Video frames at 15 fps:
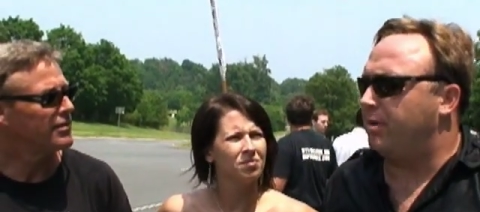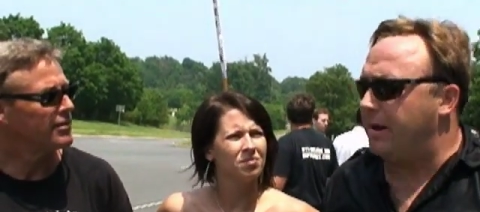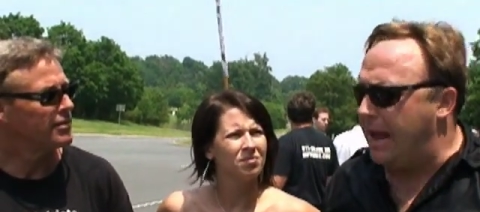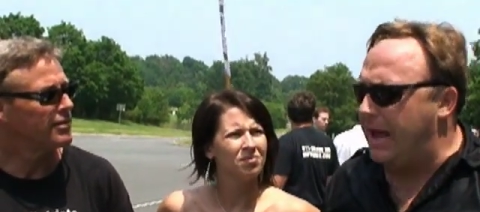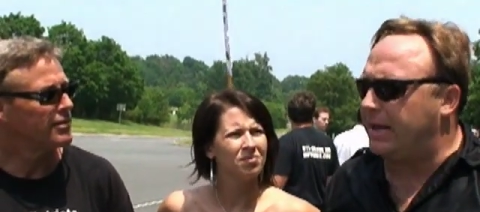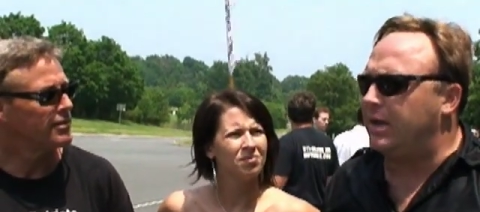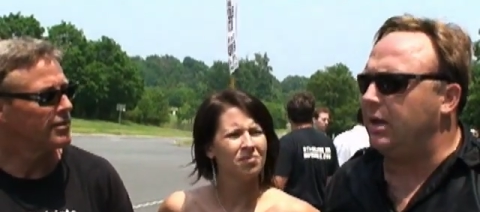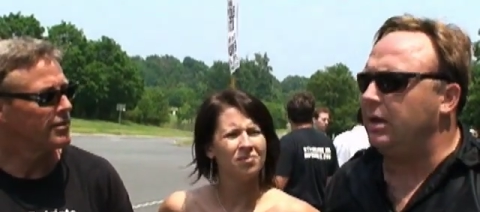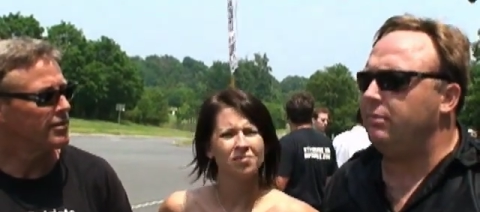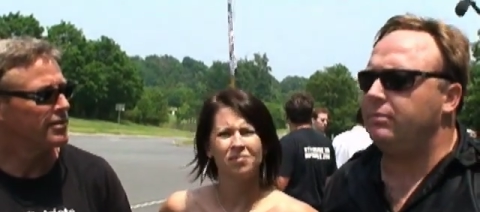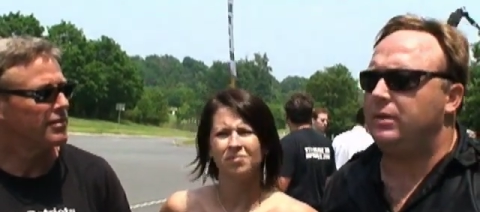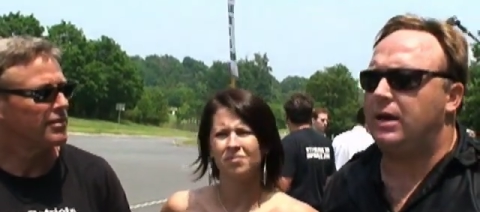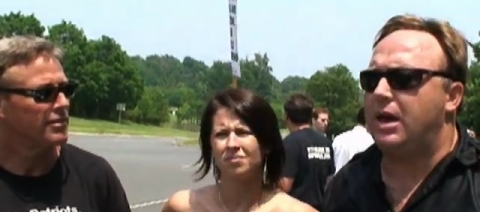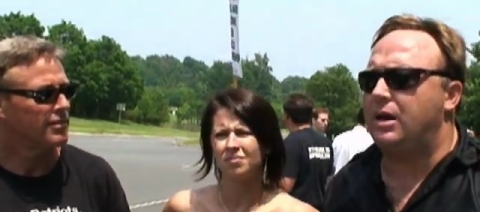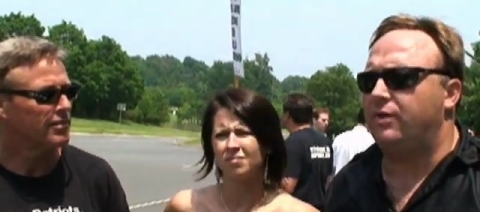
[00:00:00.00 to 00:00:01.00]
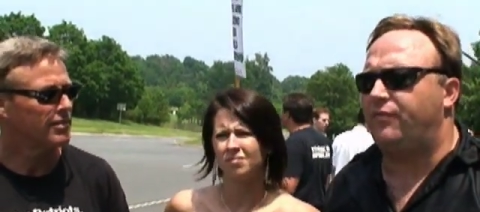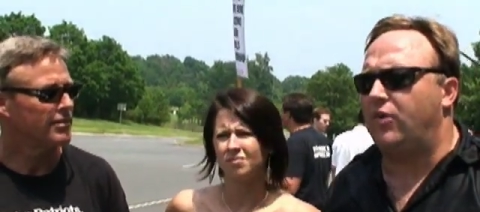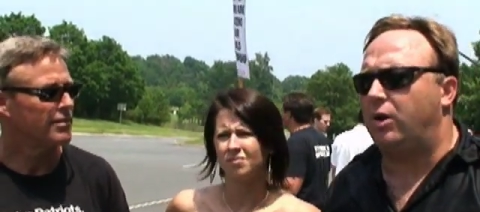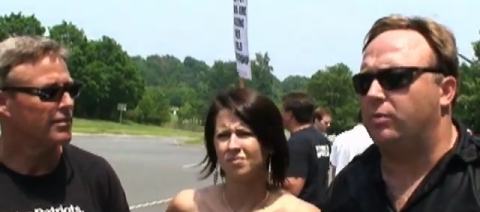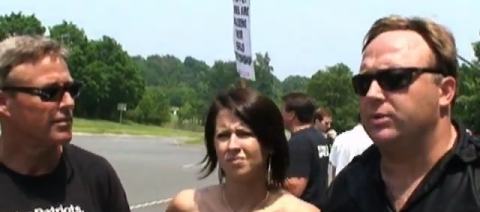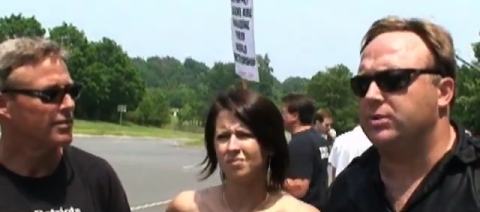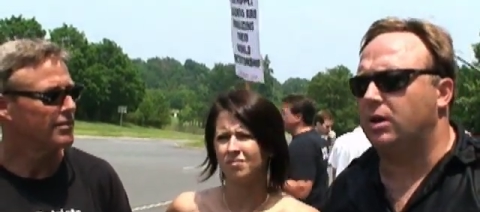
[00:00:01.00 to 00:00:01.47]
Speaker 1: Bernanke, the head of the
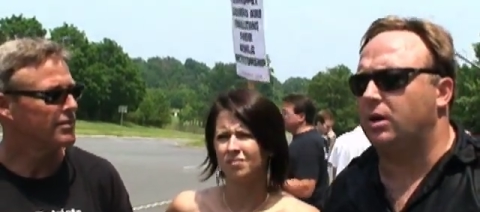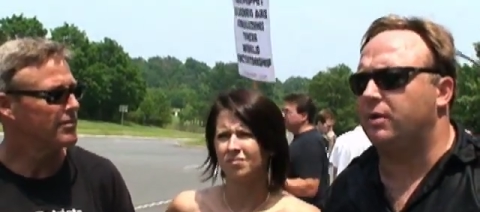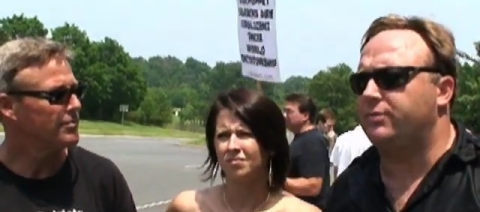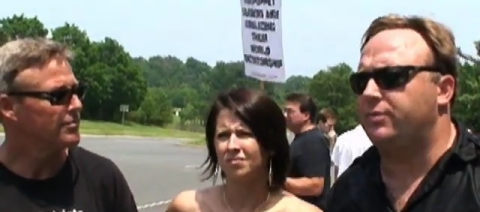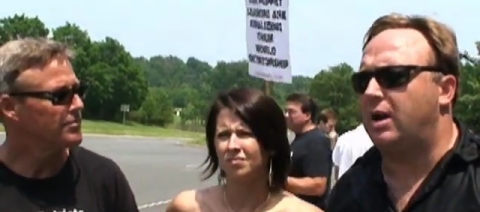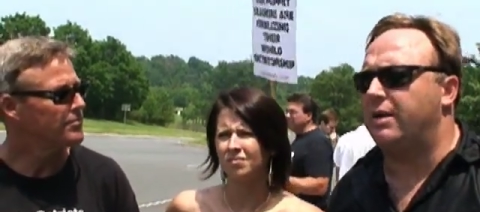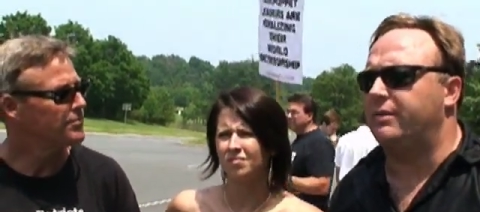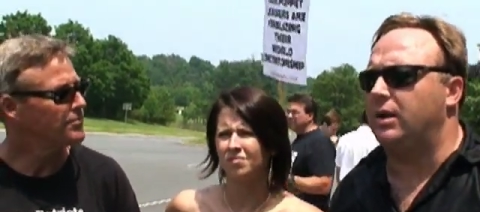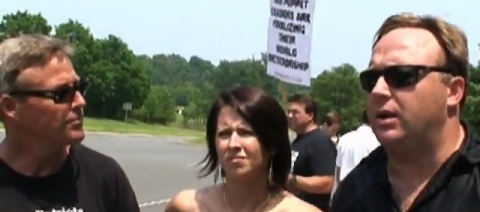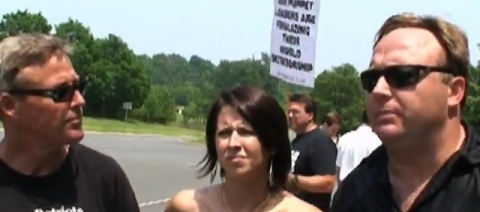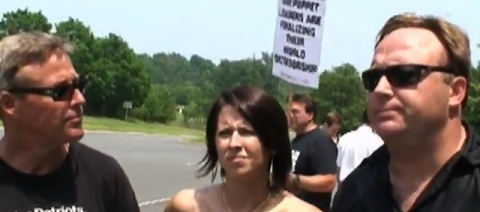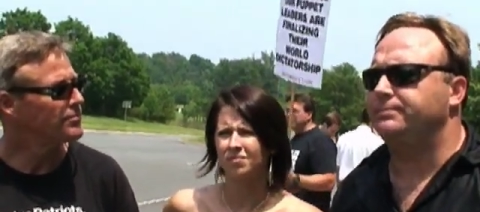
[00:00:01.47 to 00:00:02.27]
Federal Reserve, driving in.